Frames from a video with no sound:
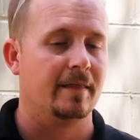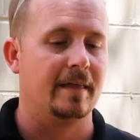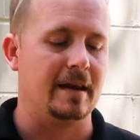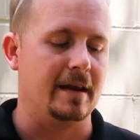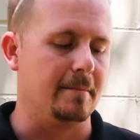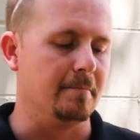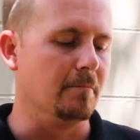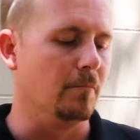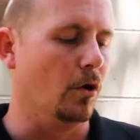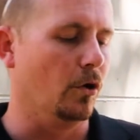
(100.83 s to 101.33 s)
They
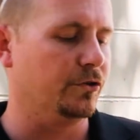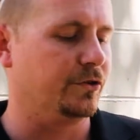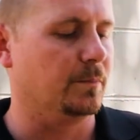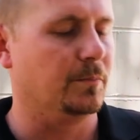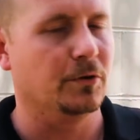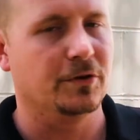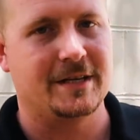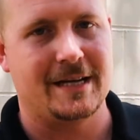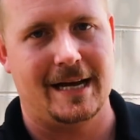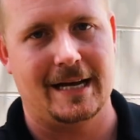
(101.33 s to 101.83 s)
did
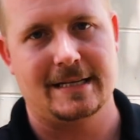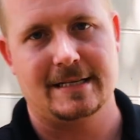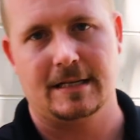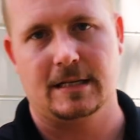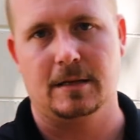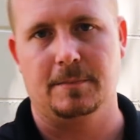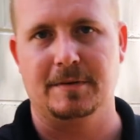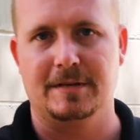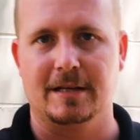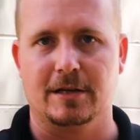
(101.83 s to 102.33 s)
multiple tests
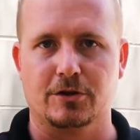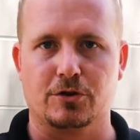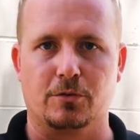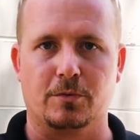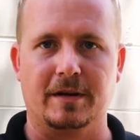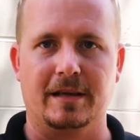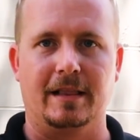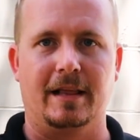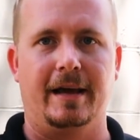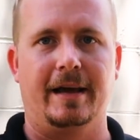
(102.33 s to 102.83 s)
on the
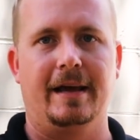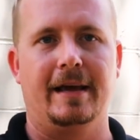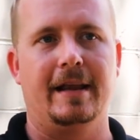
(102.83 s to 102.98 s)
potential relay.